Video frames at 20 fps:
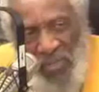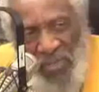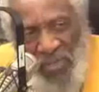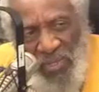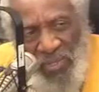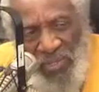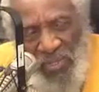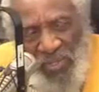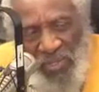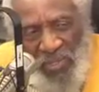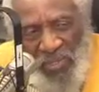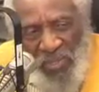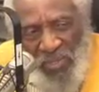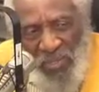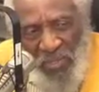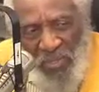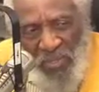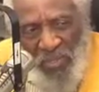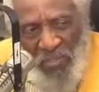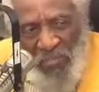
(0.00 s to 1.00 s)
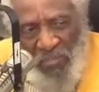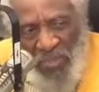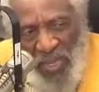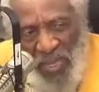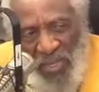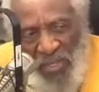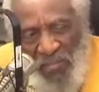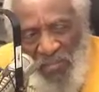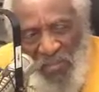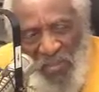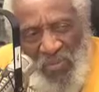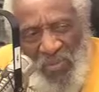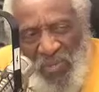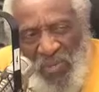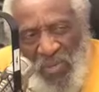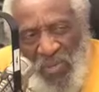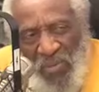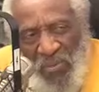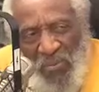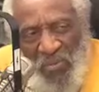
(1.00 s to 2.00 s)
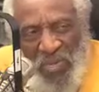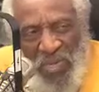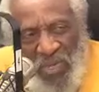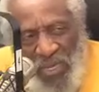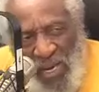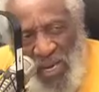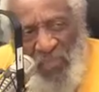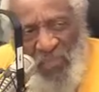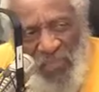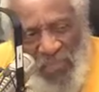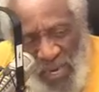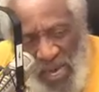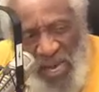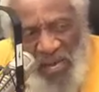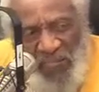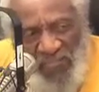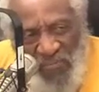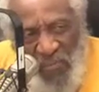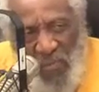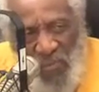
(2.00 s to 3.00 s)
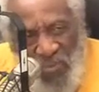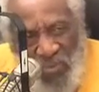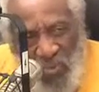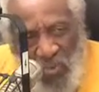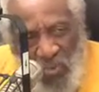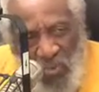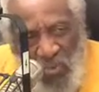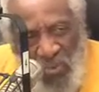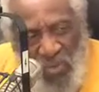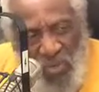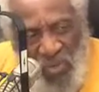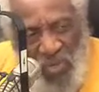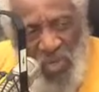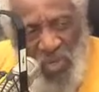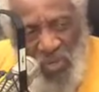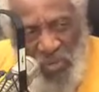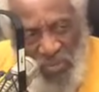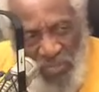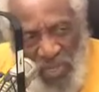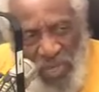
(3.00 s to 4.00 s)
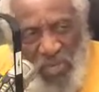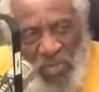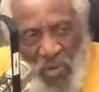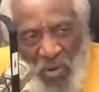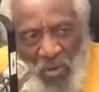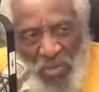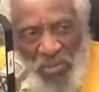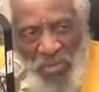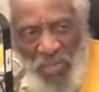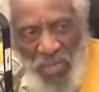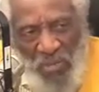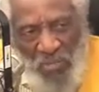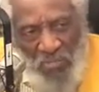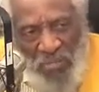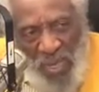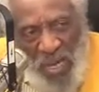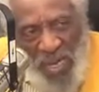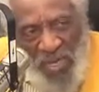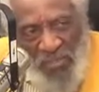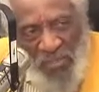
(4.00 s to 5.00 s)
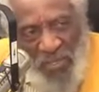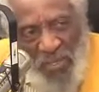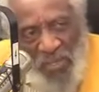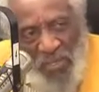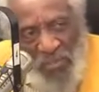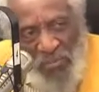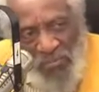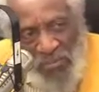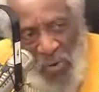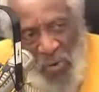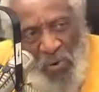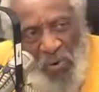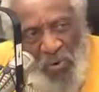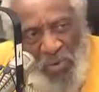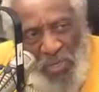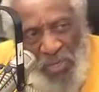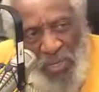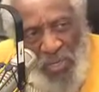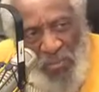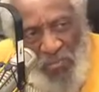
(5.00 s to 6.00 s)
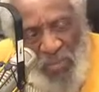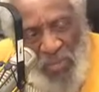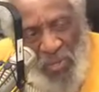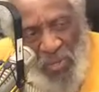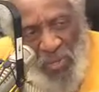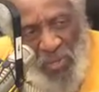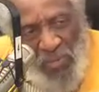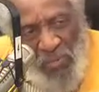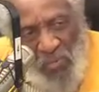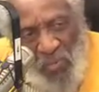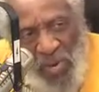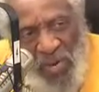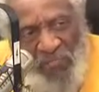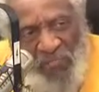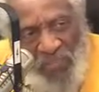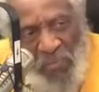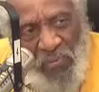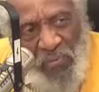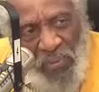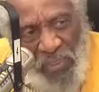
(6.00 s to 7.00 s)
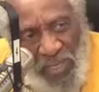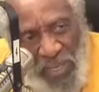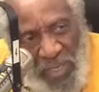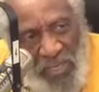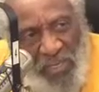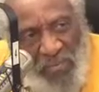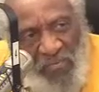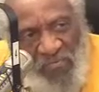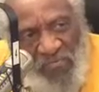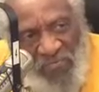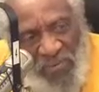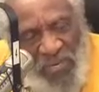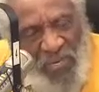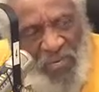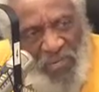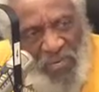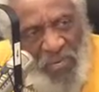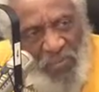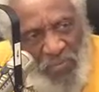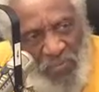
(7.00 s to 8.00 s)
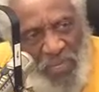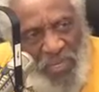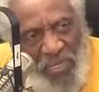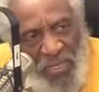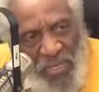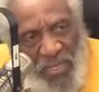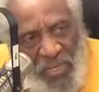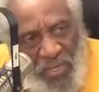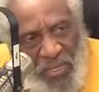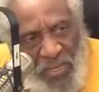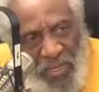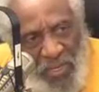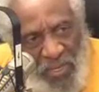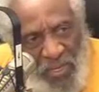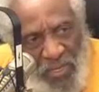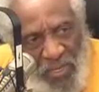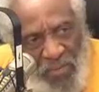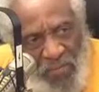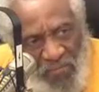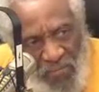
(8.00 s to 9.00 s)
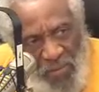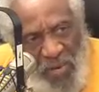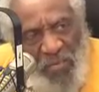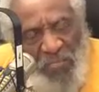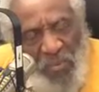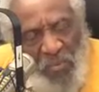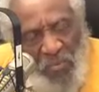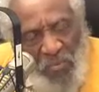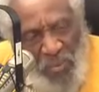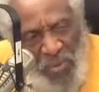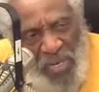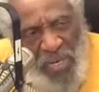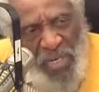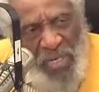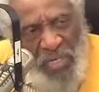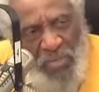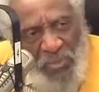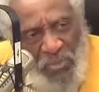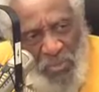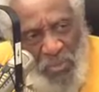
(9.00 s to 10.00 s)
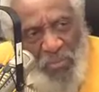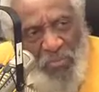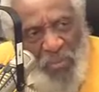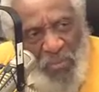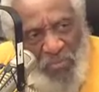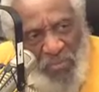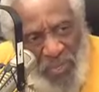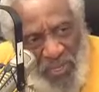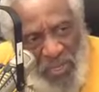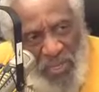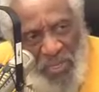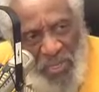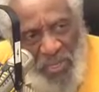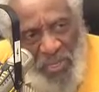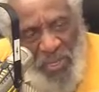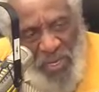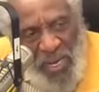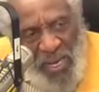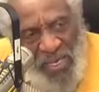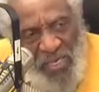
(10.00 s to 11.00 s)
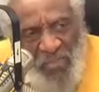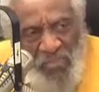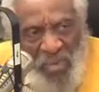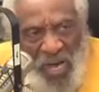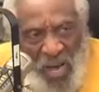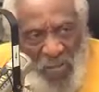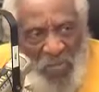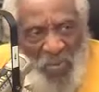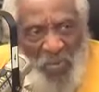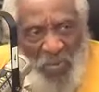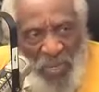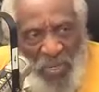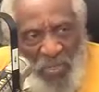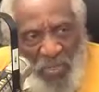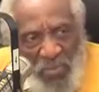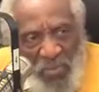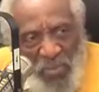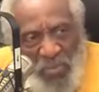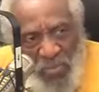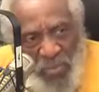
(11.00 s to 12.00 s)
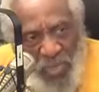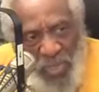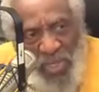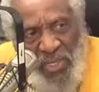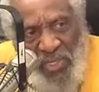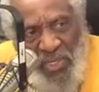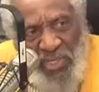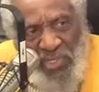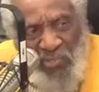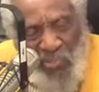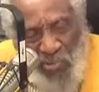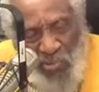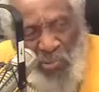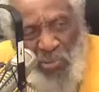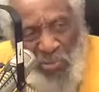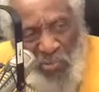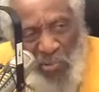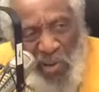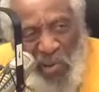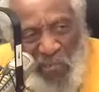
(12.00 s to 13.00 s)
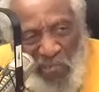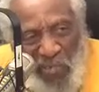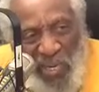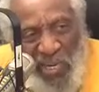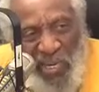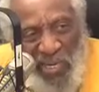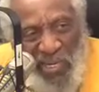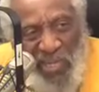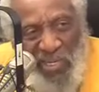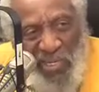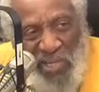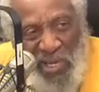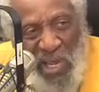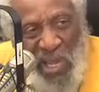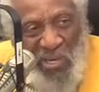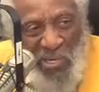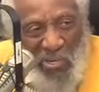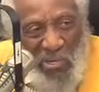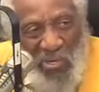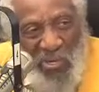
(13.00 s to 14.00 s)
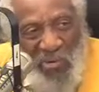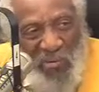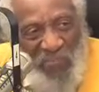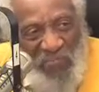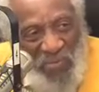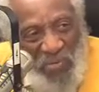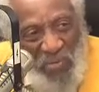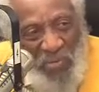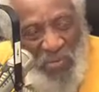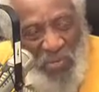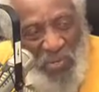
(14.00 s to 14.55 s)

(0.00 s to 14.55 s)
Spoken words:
with the black community, we got black folks who think because they black they're in authority, and because white folks let them feel that way. If you have a brain tumor, man, I don't operate on your head just because you my man and I love